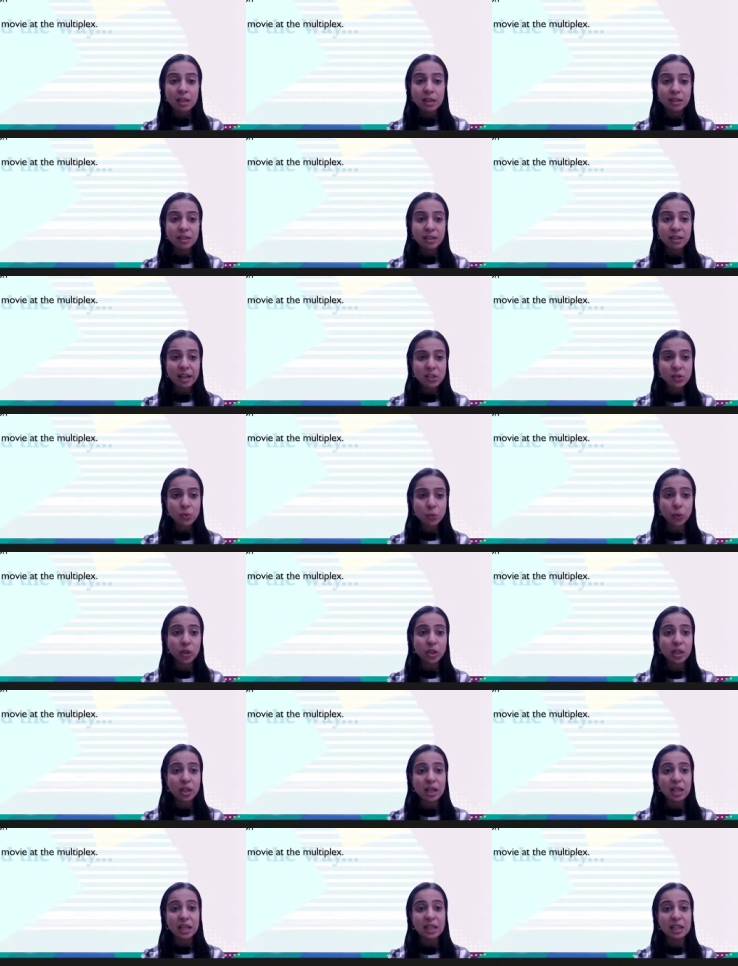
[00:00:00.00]
The next
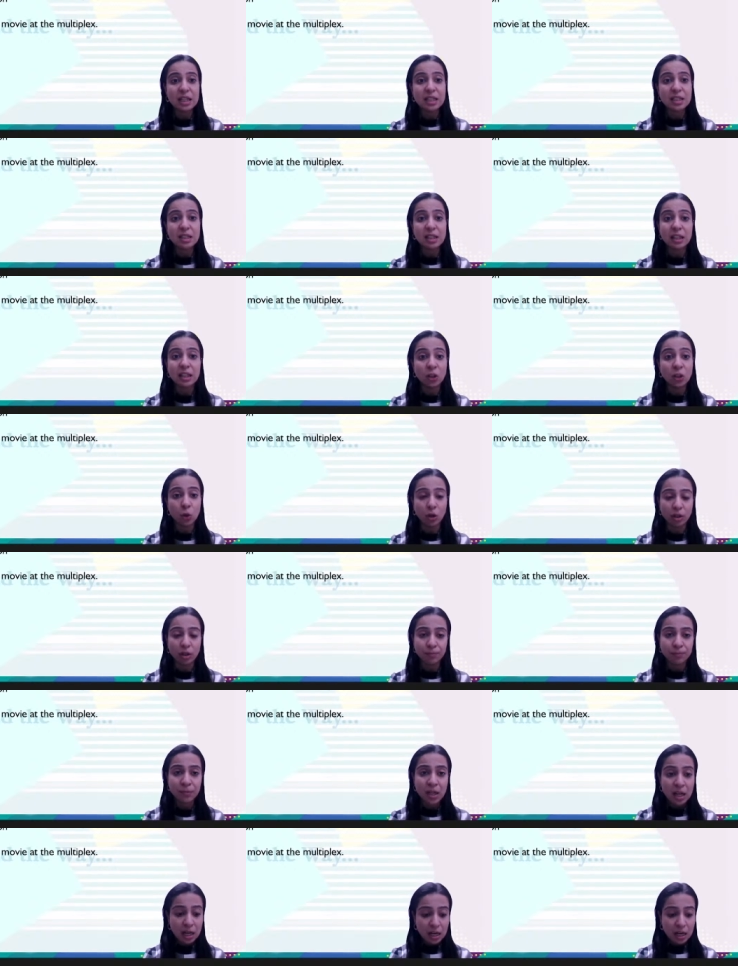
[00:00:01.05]
word is eon.